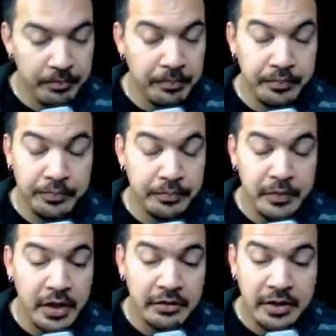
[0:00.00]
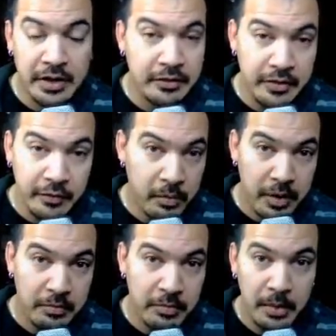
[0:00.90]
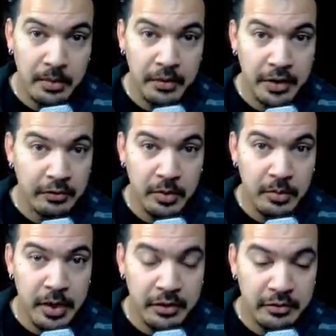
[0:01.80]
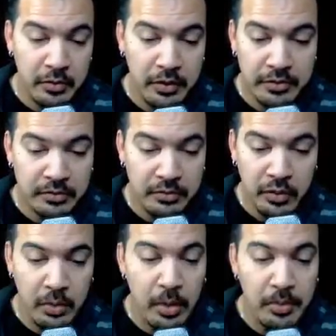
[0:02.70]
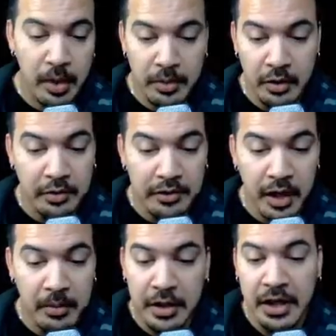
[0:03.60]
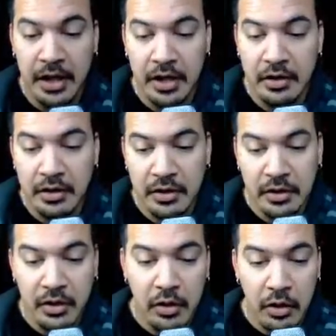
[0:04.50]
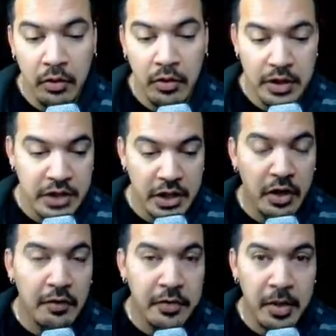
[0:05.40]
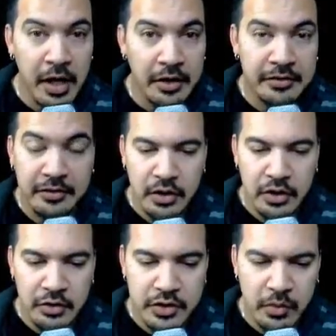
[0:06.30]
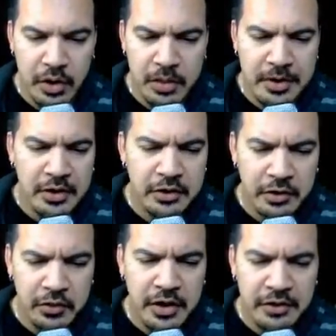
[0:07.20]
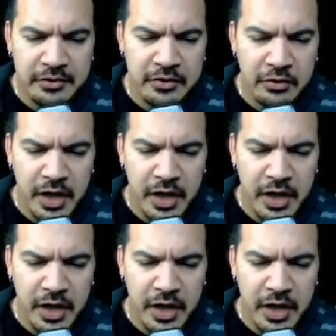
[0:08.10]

that's not easy for me. People, things from the past always creep up on me all the time. I can't always shake off the past. You know, she wanted me to do this, do